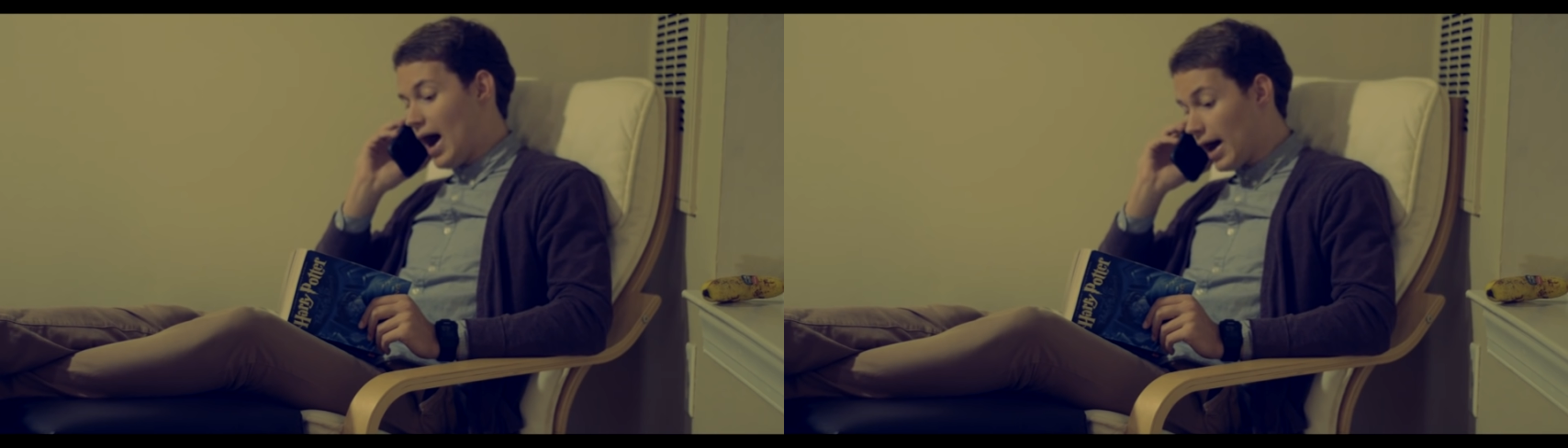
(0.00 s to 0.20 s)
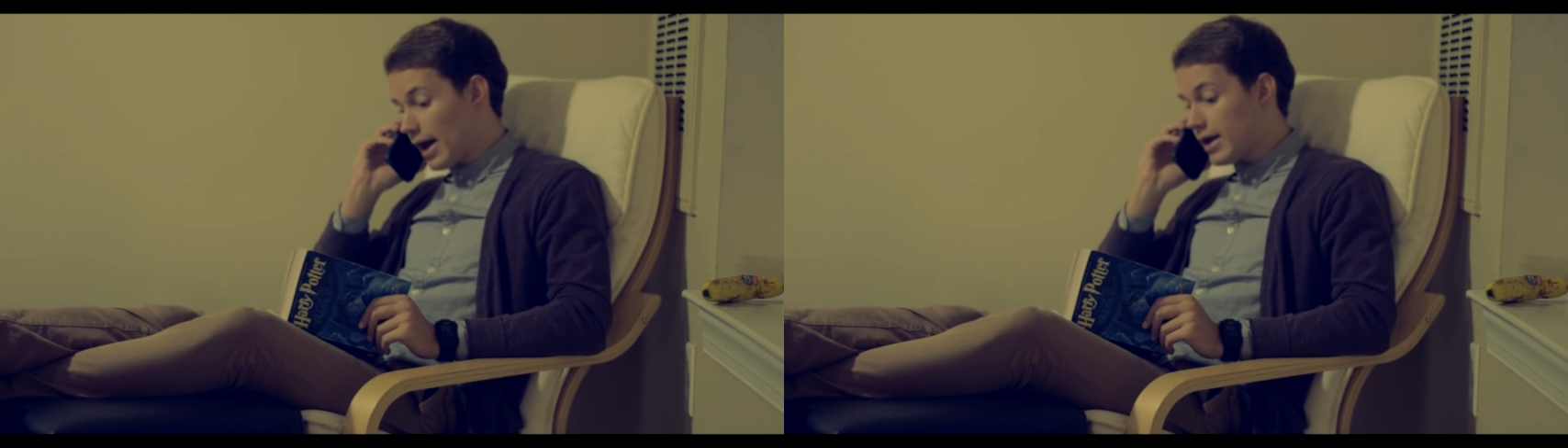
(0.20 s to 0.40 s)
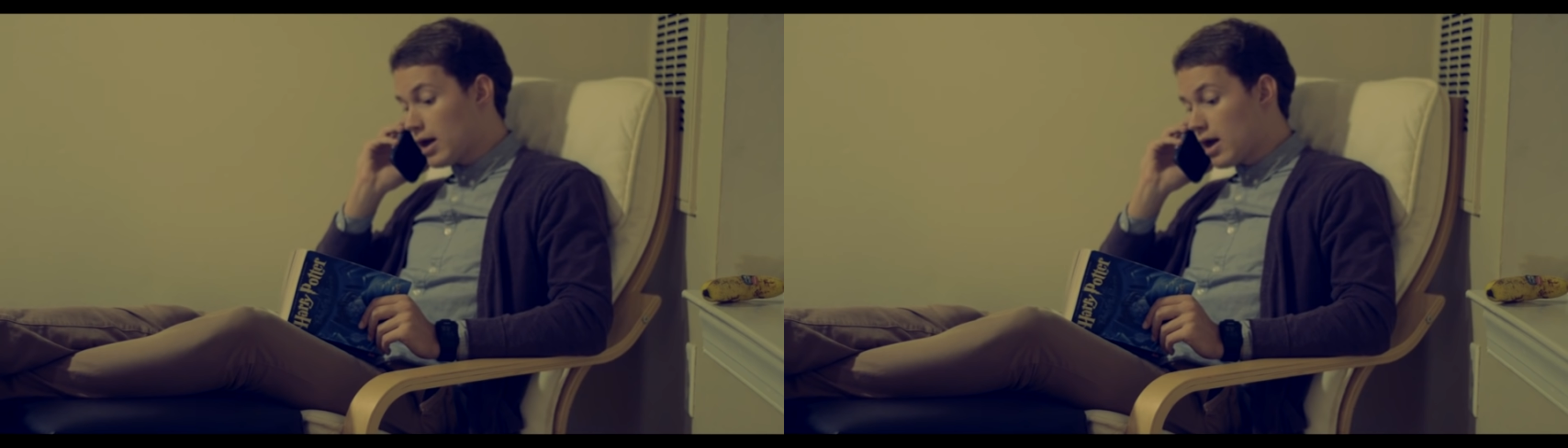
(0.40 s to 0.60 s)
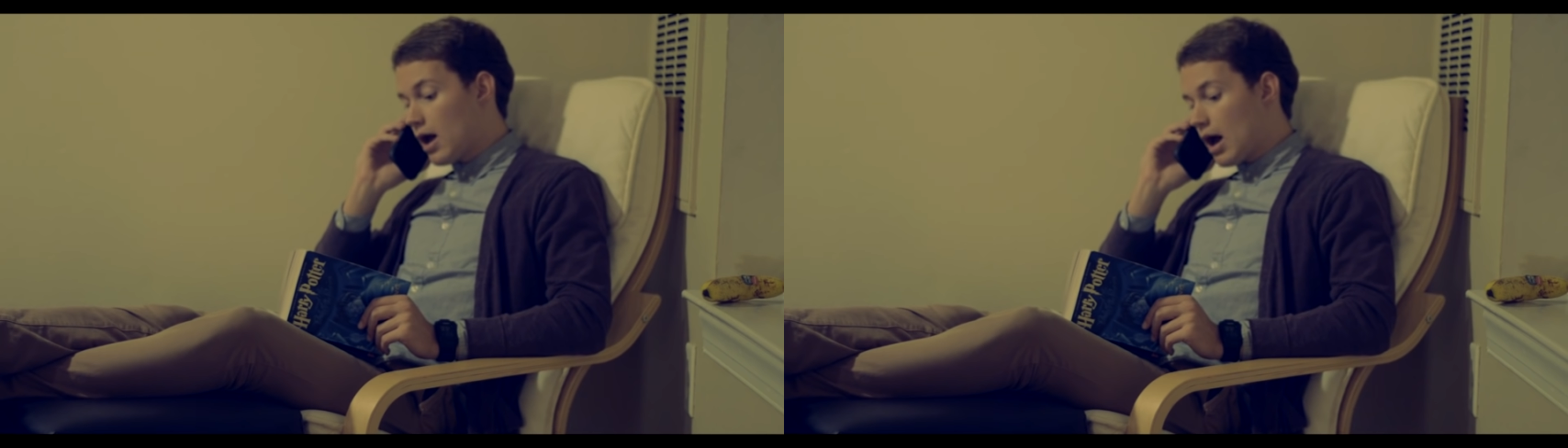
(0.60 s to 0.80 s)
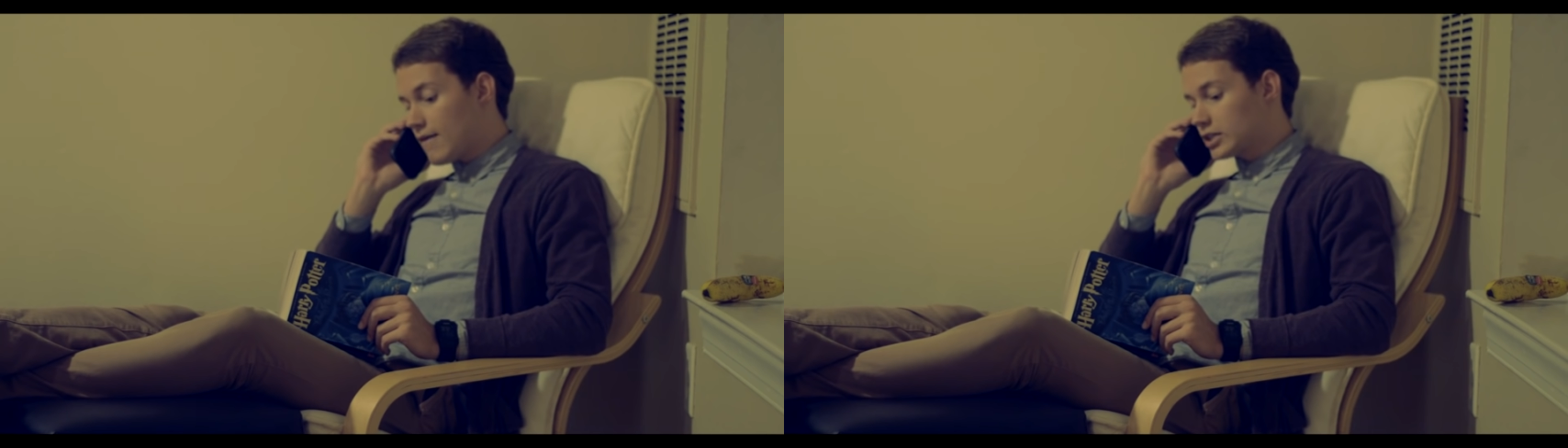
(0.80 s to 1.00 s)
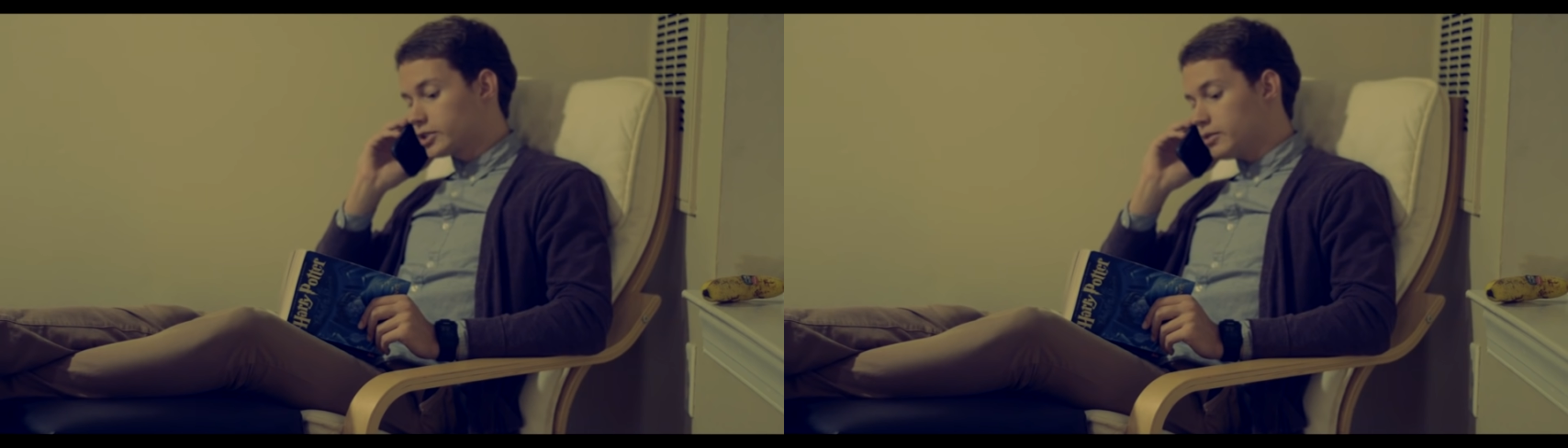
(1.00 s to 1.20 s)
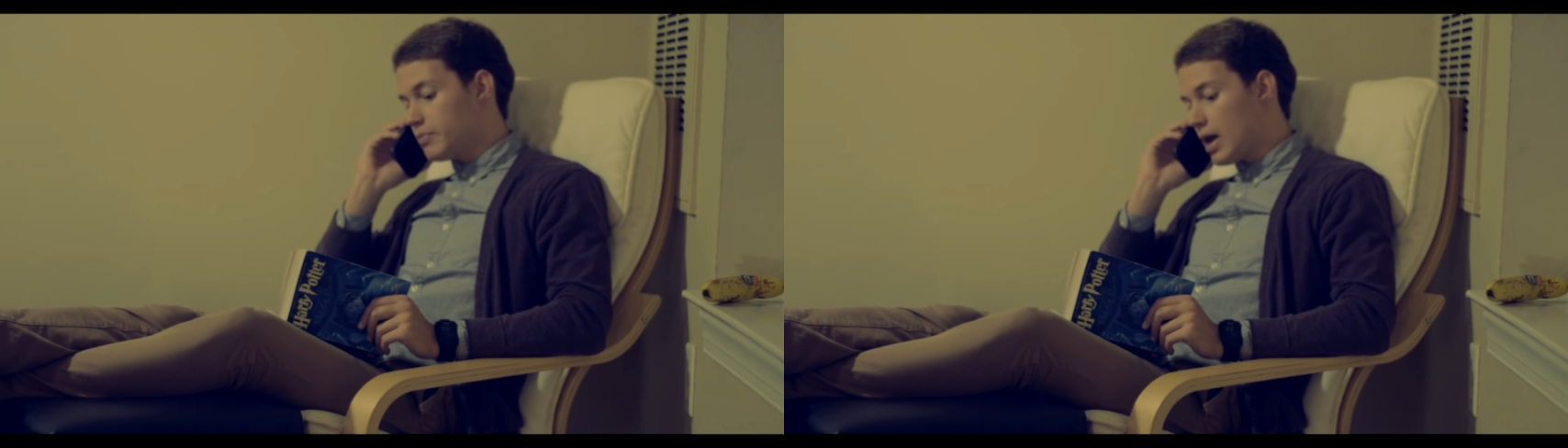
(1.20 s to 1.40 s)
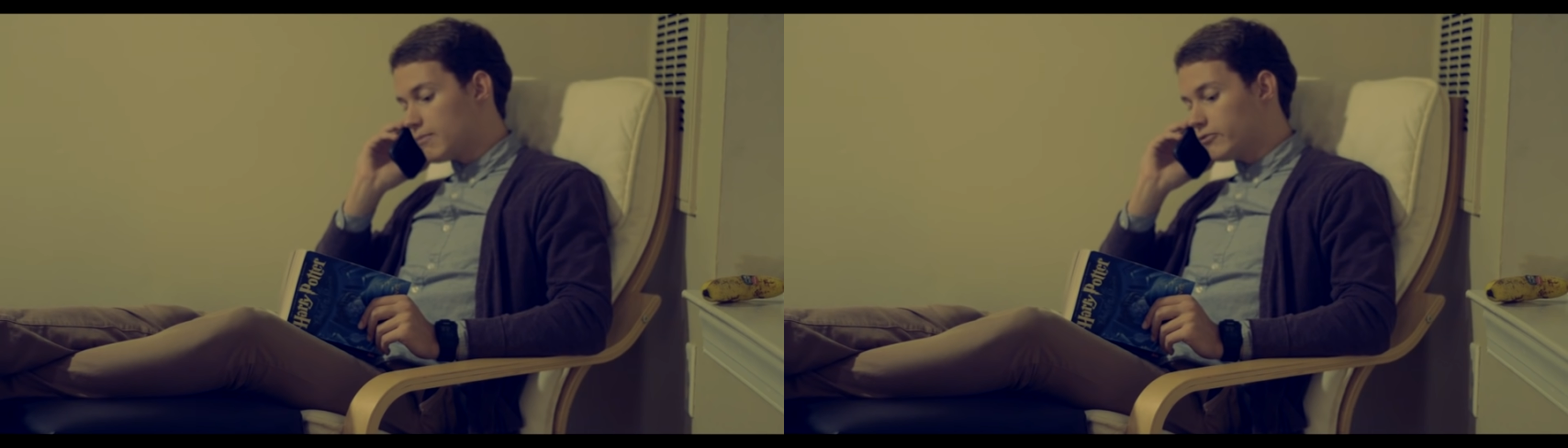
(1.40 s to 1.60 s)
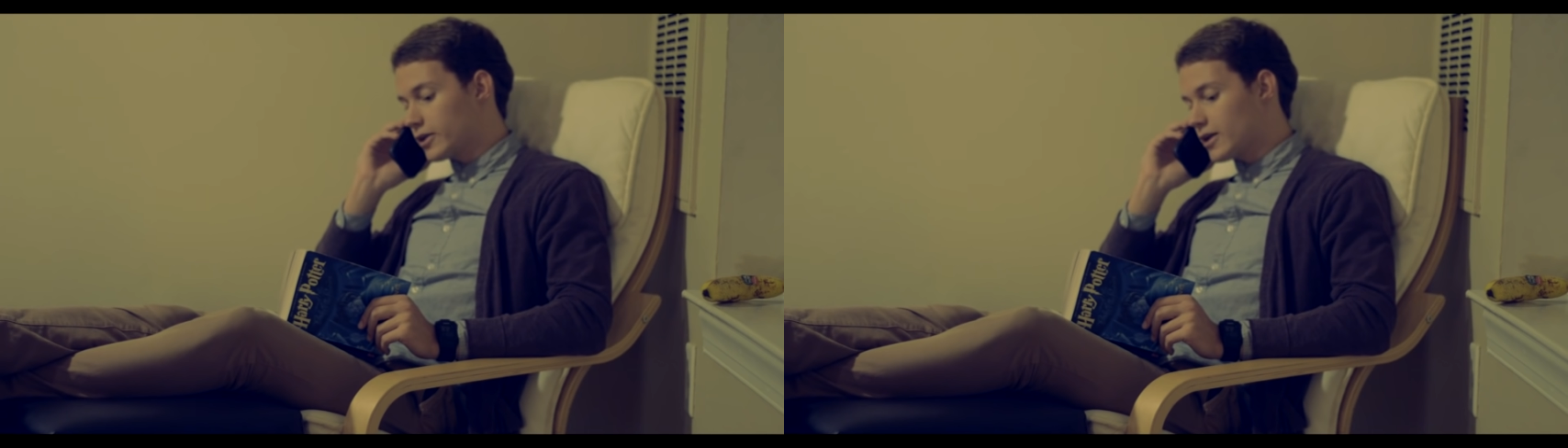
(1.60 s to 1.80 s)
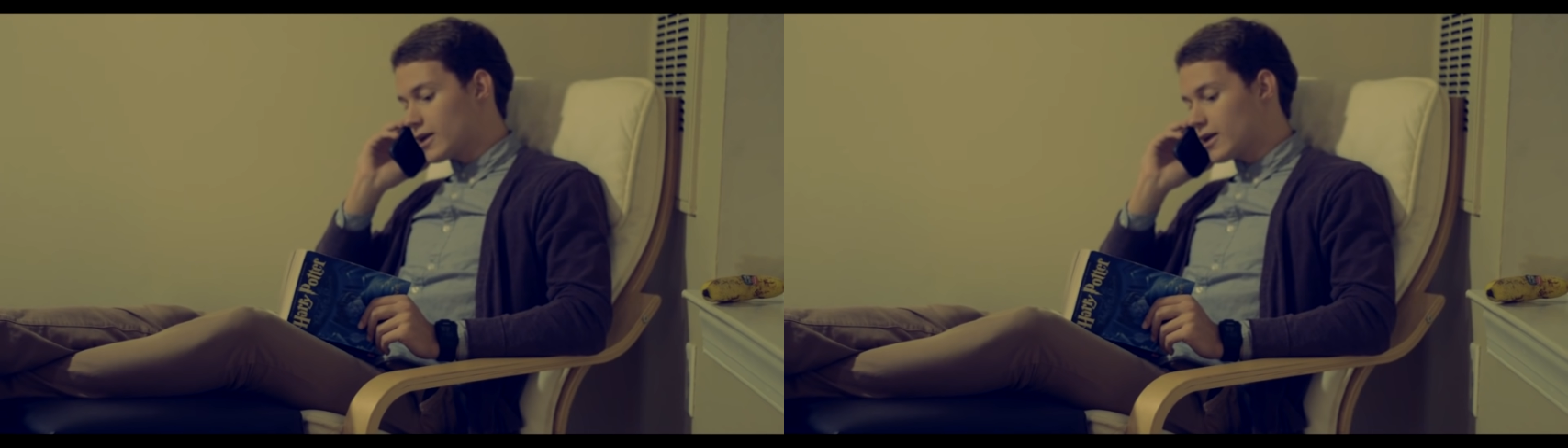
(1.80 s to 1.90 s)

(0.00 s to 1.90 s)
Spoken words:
I have actually pamphleted